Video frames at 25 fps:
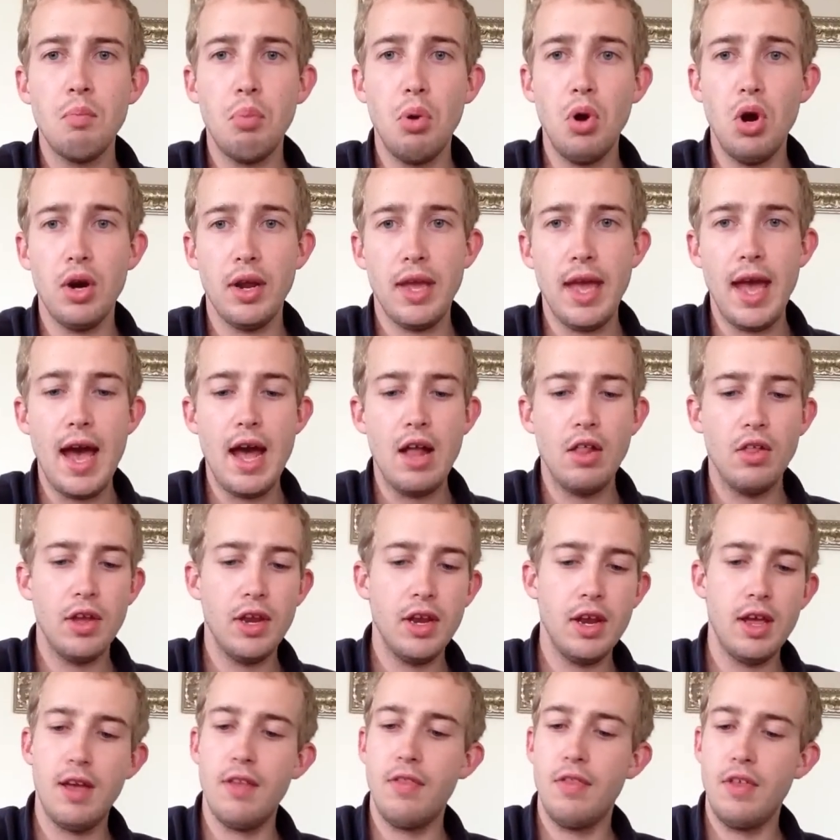per
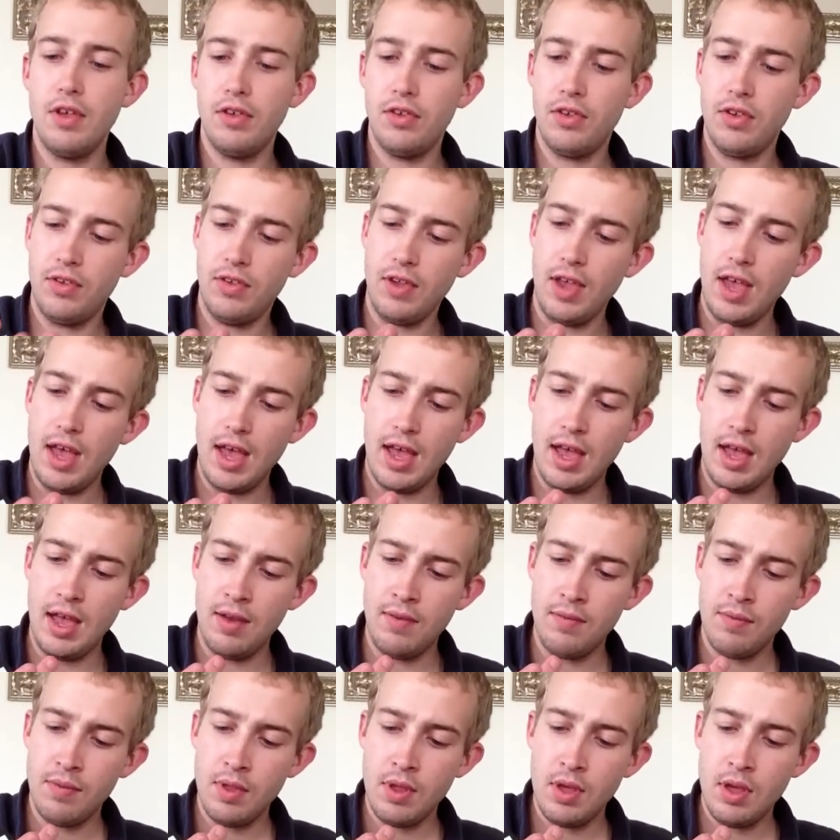gallon, and this is
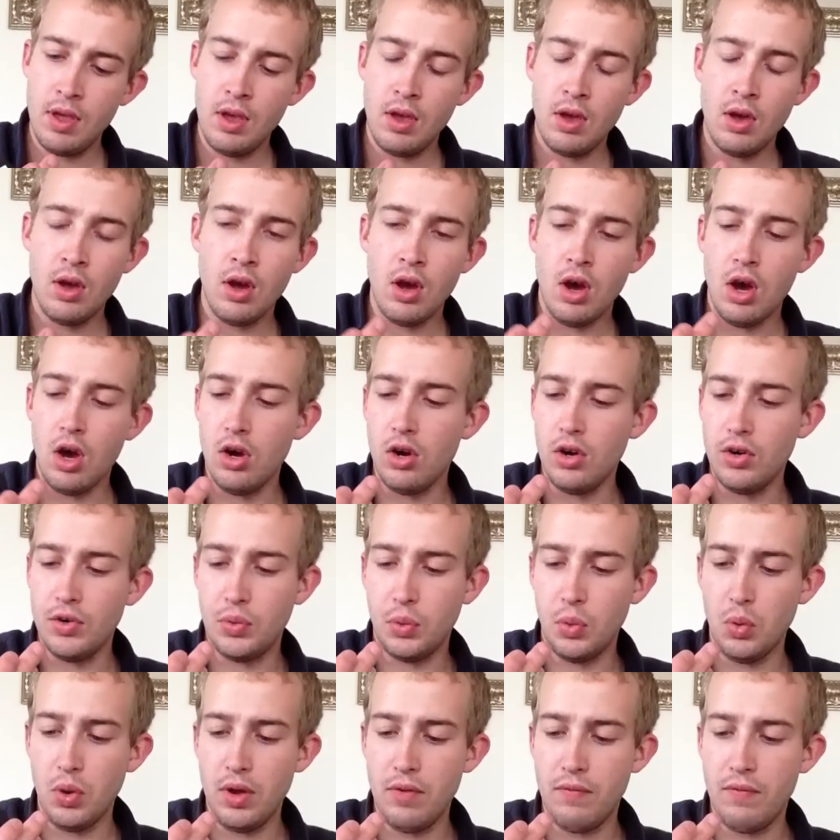a
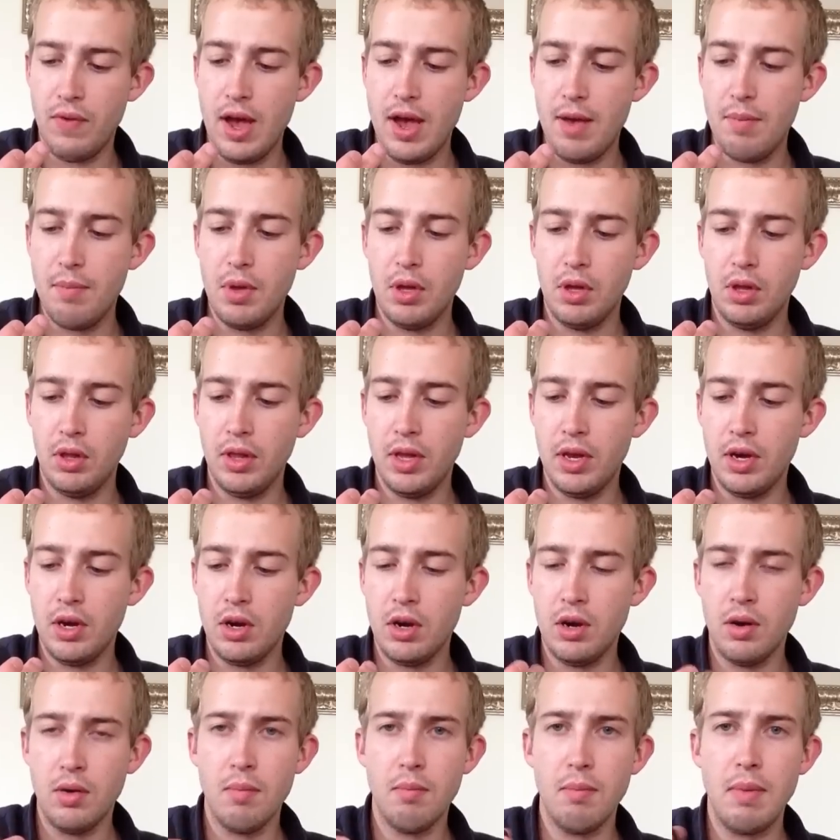125
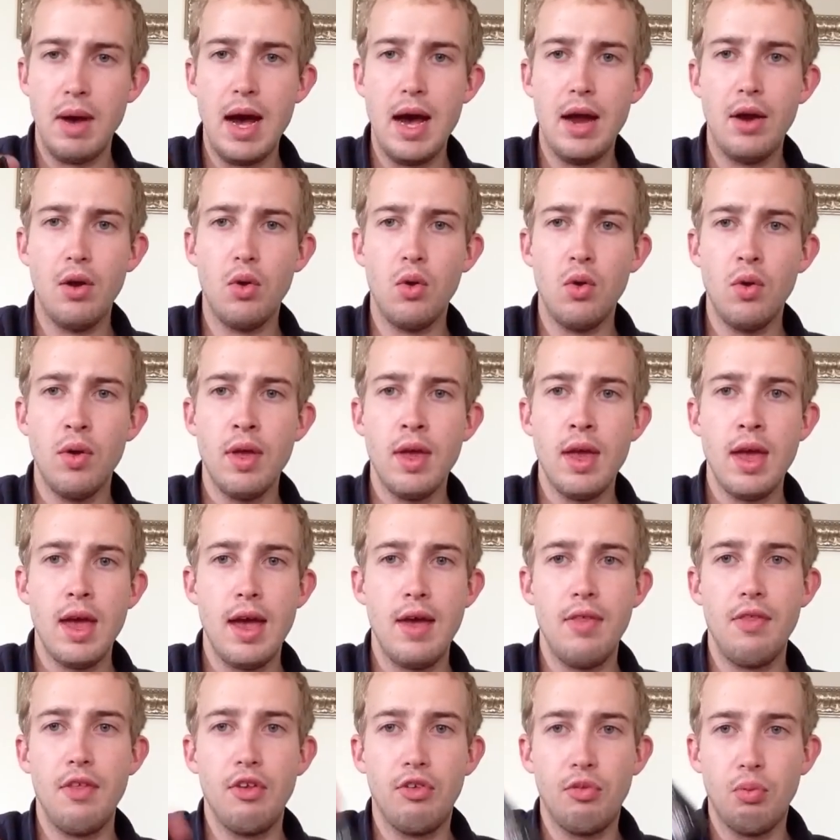milliliter bottle,
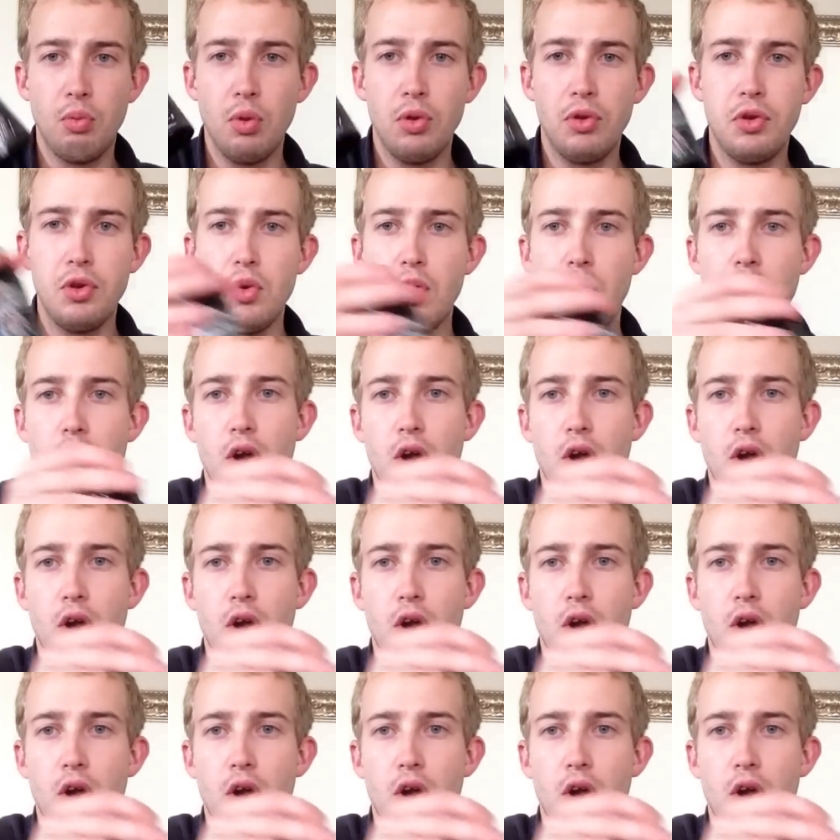and this will do